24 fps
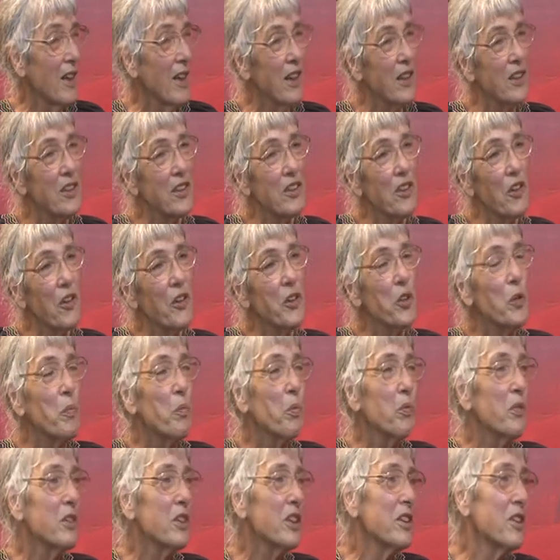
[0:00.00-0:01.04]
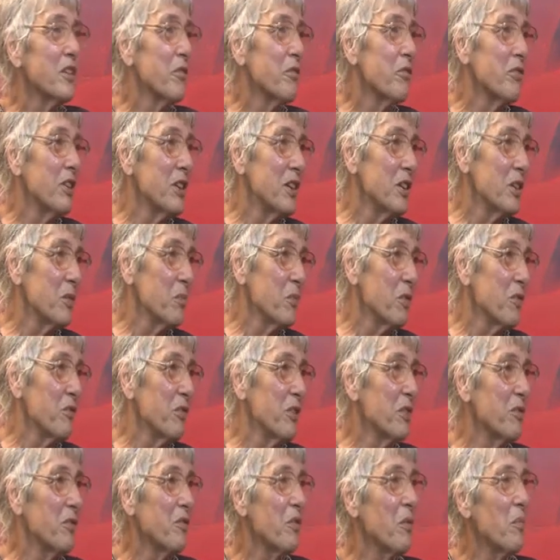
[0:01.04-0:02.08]
So you put in a freedom of
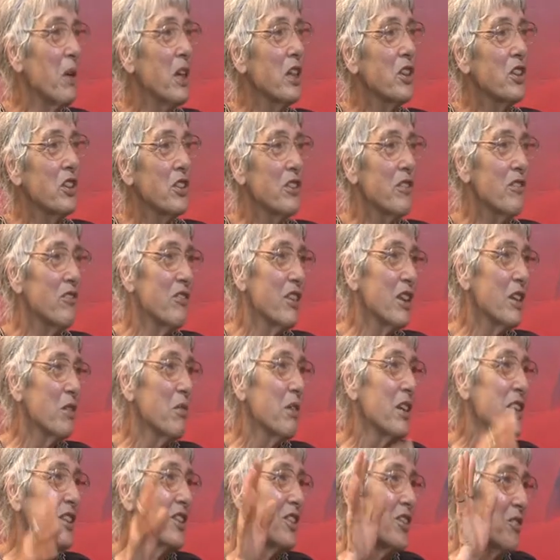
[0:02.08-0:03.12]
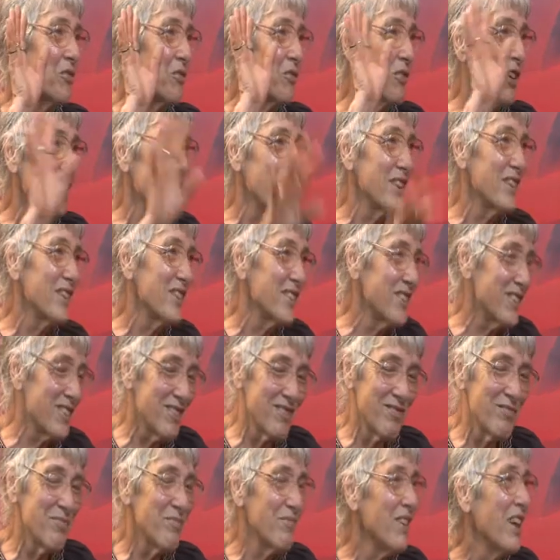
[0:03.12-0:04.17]
information request, you write,
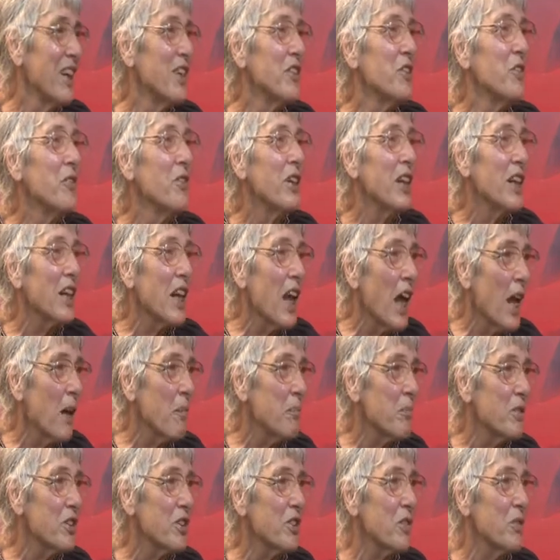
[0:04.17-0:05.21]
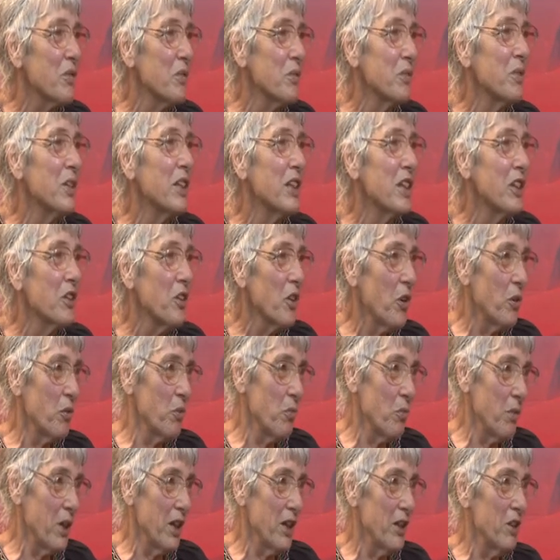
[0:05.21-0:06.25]
and you get absolutely
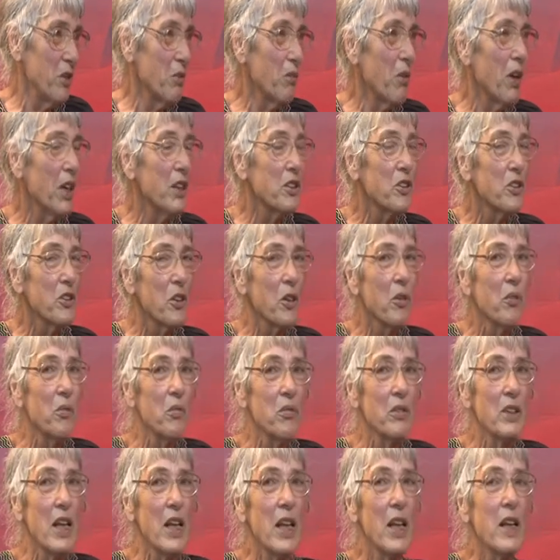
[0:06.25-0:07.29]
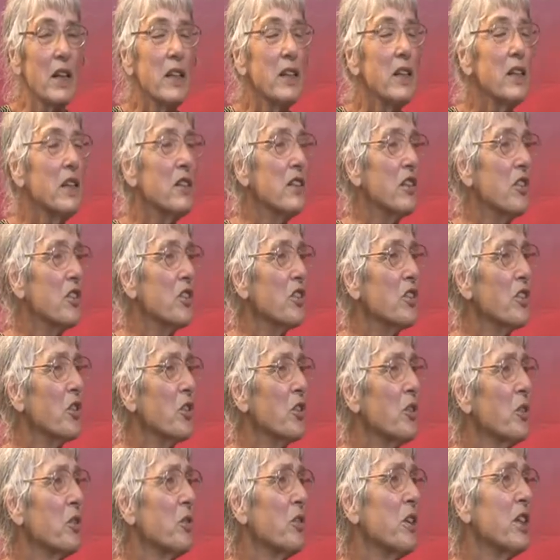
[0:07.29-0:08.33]
nowhere. You are told these are
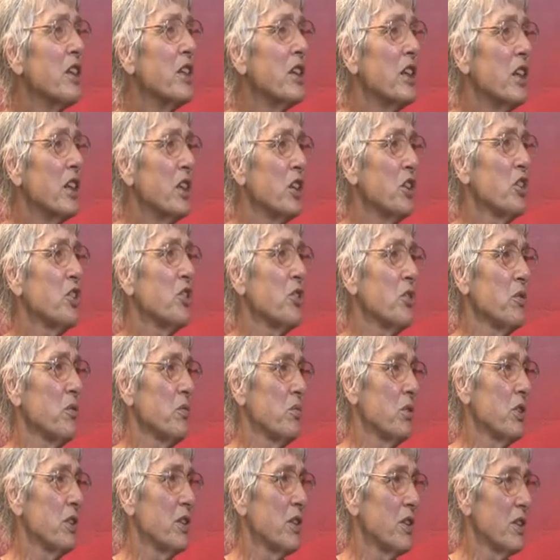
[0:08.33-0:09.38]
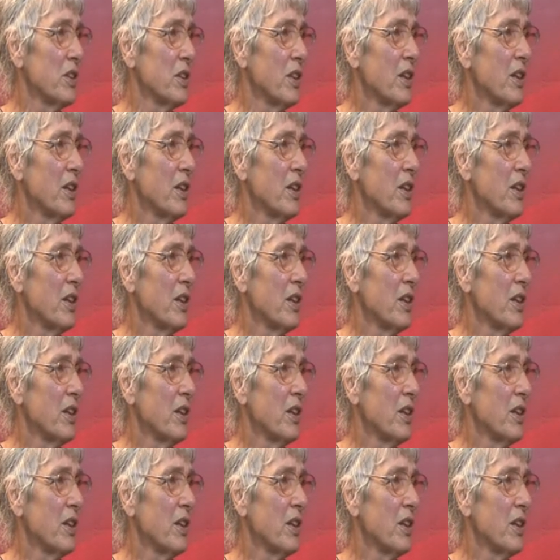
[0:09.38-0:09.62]
security issues.